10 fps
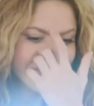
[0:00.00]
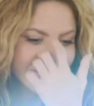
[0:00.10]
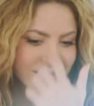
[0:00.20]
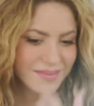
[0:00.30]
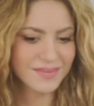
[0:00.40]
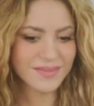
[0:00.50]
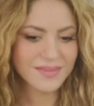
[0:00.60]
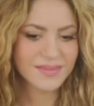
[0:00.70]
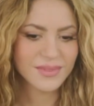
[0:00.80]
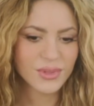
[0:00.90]
to
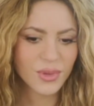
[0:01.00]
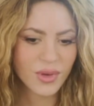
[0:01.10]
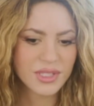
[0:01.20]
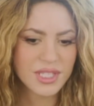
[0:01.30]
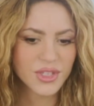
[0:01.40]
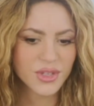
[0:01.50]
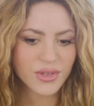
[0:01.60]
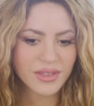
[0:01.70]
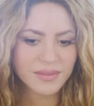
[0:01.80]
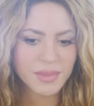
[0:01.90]
underprivileged children in
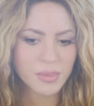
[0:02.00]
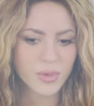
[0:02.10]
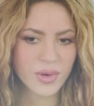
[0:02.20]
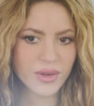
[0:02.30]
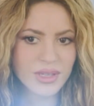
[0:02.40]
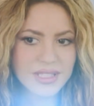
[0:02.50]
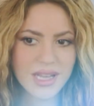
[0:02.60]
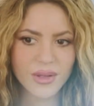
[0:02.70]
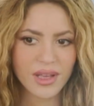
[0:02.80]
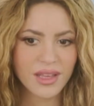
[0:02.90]
Colombia.
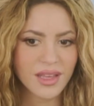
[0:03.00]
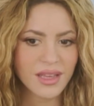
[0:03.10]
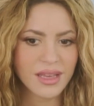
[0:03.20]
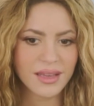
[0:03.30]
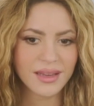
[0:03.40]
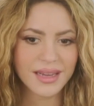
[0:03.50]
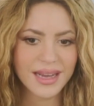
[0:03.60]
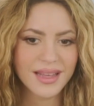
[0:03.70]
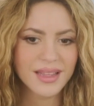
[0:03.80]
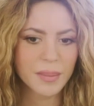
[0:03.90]
Her
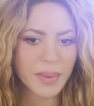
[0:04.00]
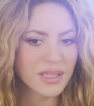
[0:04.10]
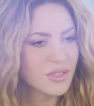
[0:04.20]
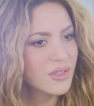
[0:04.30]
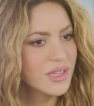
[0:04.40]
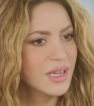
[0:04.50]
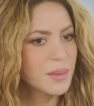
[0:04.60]
contributions to music and